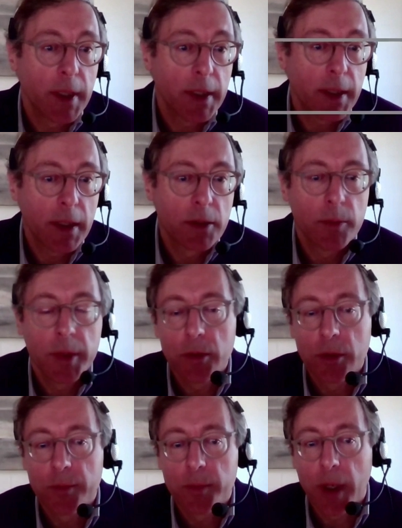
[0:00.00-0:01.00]
data to be
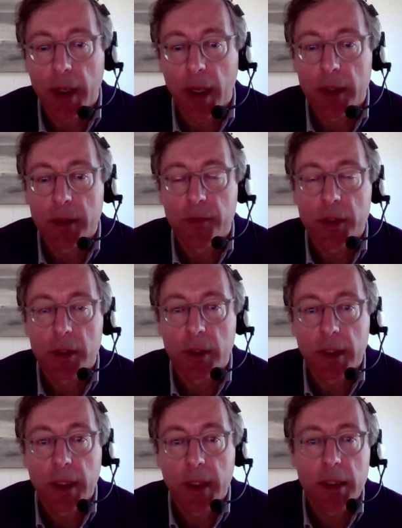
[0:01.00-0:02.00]
used by artificial
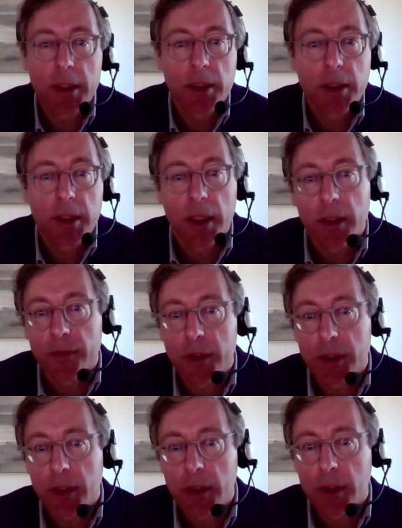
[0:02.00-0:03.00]
intelligence.
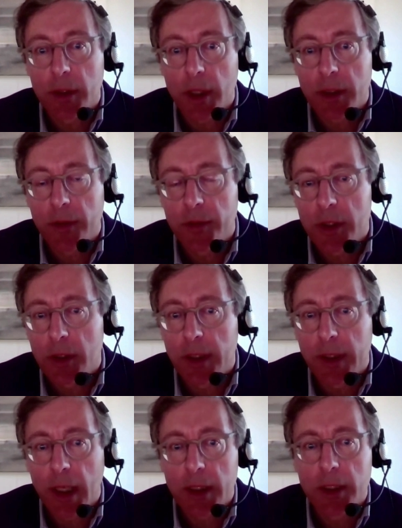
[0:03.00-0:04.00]
Artificial
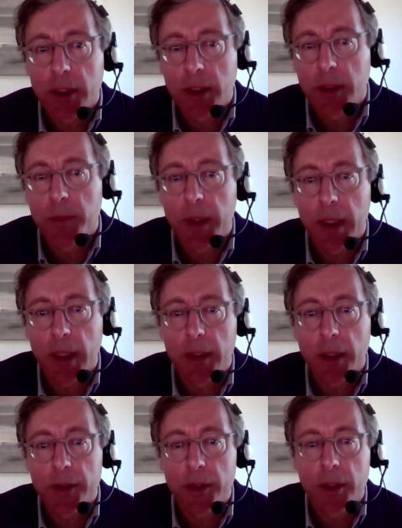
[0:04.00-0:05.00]
intelligence being
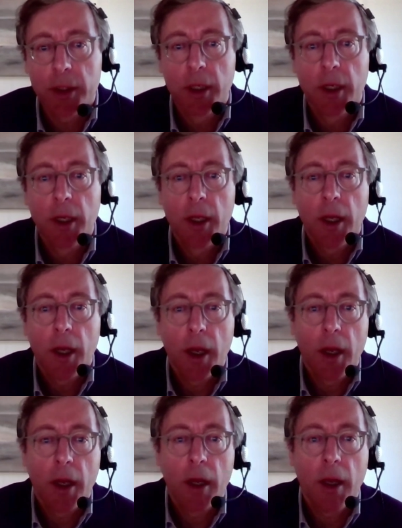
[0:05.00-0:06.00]
another
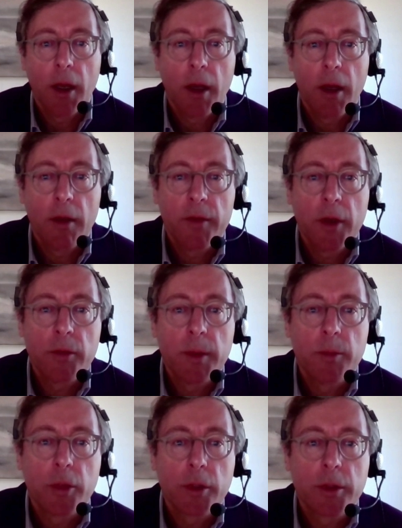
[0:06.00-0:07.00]
very
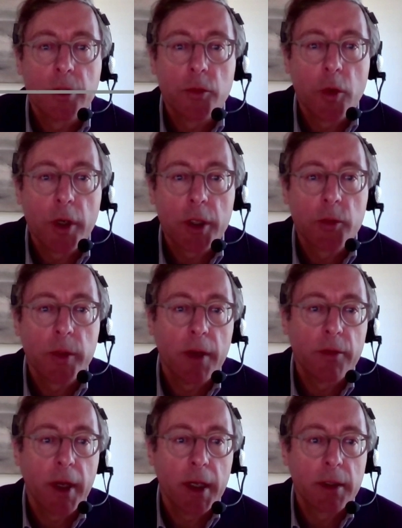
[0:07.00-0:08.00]
important work we
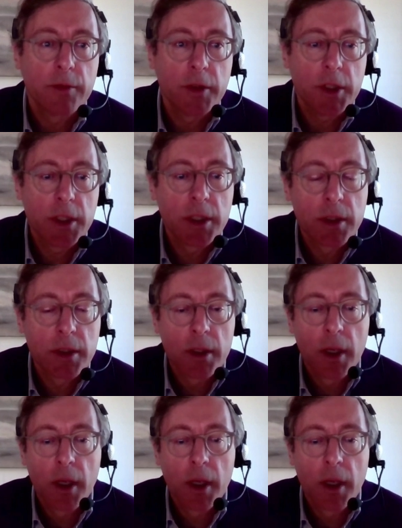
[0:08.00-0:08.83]
have ahead of us.